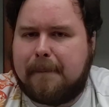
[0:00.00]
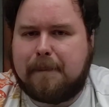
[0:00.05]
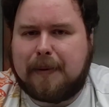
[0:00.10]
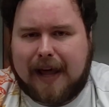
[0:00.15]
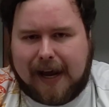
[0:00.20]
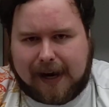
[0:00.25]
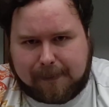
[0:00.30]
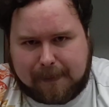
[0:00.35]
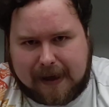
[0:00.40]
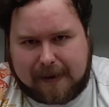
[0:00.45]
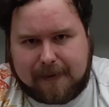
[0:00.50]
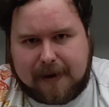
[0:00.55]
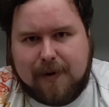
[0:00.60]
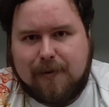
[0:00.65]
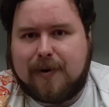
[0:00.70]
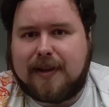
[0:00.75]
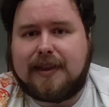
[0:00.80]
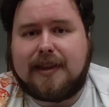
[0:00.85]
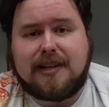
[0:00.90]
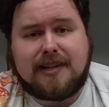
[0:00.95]
Black Baby
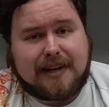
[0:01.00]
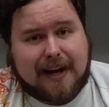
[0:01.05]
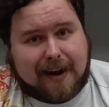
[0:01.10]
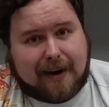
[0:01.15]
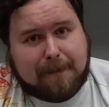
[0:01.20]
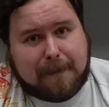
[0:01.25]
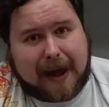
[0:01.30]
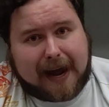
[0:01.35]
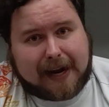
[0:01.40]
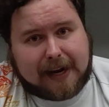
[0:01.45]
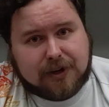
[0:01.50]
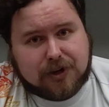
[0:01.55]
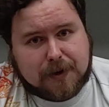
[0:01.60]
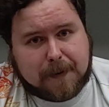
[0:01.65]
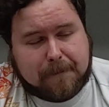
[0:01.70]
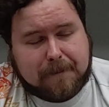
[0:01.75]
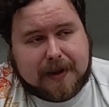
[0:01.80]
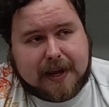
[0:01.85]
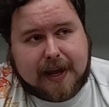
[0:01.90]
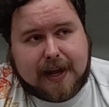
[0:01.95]
with the Saiyan package
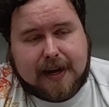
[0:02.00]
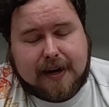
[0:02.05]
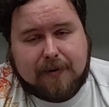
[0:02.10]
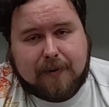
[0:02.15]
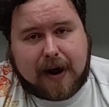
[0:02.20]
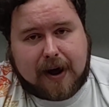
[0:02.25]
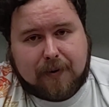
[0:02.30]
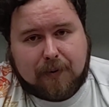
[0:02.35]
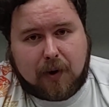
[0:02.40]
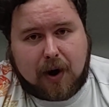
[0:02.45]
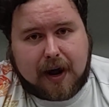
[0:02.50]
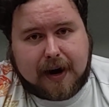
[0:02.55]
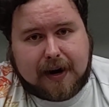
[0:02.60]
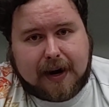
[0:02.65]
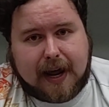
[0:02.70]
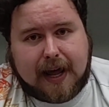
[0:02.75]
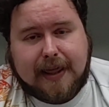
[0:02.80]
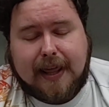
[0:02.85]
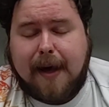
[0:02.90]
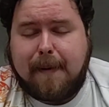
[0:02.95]
in round
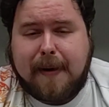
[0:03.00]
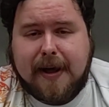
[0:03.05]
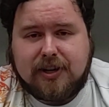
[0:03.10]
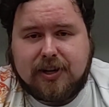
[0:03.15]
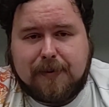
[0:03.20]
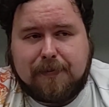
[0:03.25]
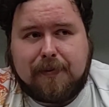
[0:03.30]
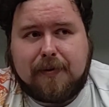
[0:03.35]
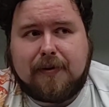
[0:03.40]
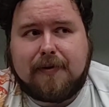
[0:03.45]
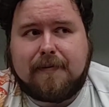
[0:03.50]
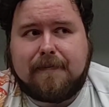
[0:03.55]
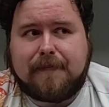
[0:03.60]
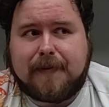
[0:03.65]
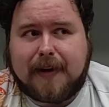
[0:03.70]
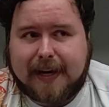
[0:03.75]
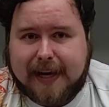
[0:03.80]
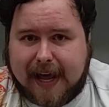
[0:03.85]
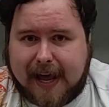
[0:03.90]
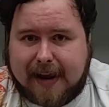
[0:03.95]
1. And that matchup,
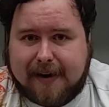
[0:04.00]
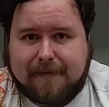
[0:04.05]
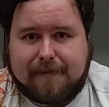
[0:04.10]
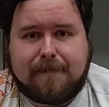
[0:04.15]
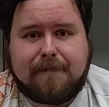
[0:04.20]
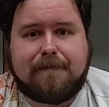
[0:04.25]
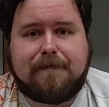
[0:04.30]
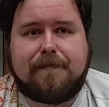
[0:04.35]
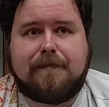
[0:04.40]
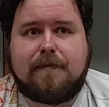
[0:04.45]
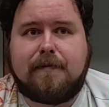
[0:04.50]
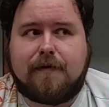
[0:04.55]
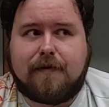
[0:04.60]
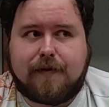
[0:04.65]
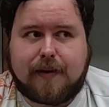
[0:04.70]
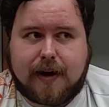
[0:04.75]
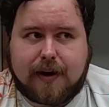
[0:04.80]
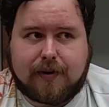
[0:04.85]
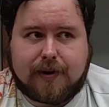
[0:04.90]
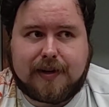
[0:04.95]
again,
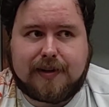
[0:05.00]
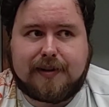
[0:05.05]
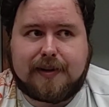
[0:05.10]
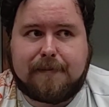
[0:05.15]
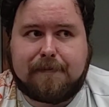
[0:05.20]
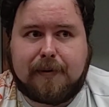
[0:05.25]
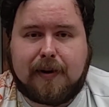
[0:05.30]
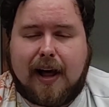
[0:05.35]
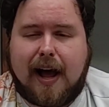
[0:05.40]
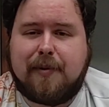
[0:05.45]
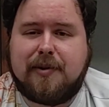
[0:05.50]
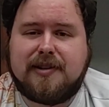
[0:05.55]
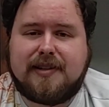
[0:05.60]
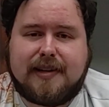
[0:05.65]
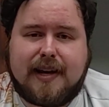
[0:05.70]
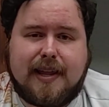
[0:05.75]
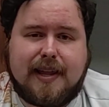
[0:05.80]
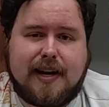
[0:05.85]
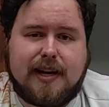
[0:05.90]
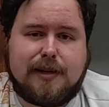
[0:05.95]
very simple. I would
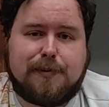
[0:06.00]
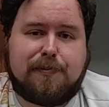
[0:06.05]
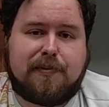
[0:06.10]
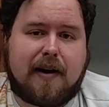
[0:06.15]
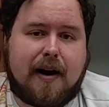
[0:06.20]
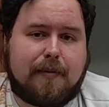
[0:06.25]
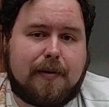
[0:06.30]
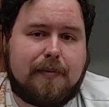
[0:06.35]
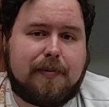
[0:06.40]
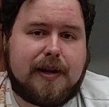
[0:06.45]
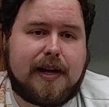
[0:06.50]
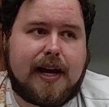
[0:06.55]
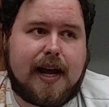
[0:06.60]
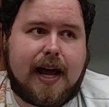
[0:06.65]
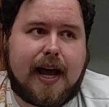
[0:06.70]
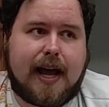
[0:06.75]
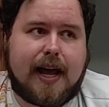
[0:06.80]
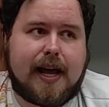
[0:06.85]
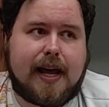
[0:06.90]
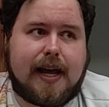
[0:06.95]
say that it's probably
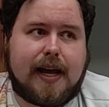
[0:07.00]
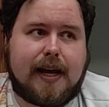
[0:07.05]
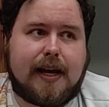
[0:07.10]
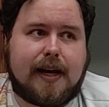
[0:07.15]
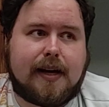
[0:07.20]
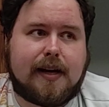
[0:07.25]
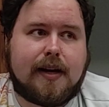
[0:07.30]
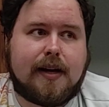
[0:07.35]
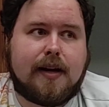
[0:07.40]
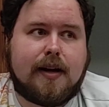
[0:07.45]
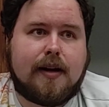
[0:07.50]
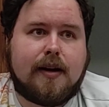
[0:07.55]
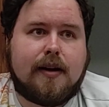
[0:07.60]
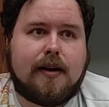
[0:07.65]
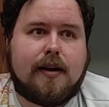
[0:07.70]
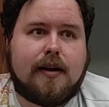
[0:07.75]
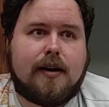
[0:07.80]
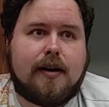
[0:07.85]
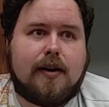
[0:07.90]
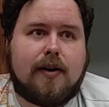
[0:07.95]
a
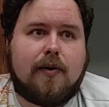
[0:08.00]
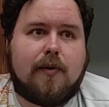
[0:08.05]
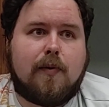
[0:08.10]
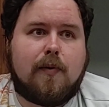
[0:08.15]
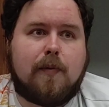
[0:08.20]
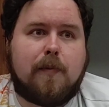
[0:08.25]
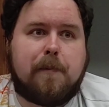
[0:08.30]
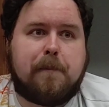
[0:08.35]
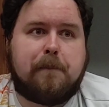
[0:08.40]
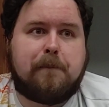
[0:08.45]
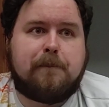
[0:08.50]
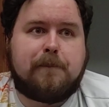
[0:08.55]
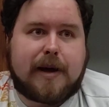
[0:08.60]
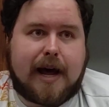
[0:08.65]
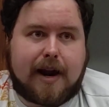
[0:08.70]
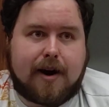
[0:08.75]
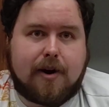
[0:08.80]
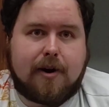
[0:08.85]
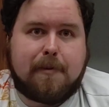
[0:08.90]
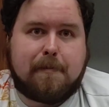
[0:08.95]

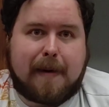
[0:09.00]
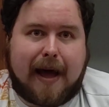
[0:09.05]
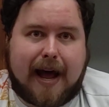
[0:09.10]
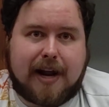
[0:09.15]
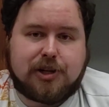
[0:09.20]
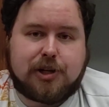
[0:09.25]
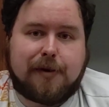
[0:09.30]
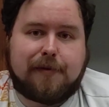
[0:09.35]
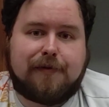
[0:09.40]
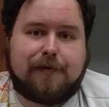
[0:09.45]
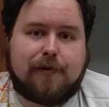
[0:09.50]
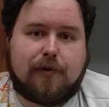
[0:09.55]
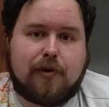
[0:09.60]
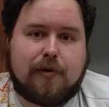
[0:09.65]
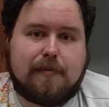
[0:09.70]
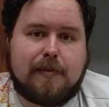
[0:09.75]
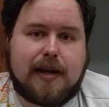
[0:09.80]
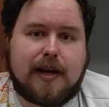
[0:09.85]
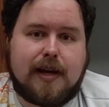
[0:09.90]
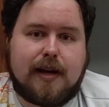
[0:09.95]
better matchup
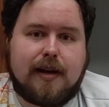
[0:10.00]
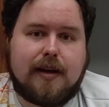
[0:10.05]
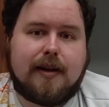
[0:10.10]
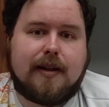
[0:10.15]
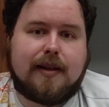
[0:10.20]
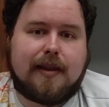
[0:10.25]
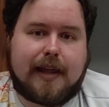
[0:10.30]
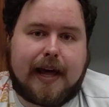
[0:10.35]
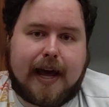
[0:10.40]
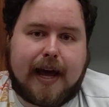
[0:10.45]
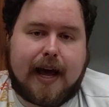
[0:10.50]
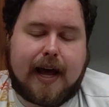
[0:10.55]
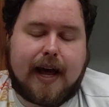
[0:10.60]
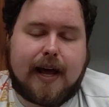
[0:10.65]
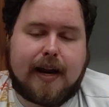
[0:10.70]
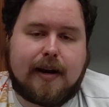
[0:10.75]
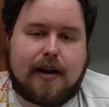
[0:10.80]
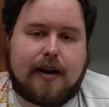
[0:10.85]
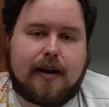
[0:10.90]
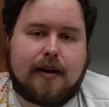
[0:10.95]
for me
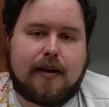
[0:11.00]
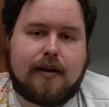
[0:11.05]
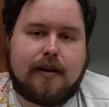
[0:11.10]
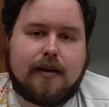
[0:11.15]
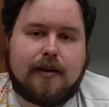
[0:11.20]
than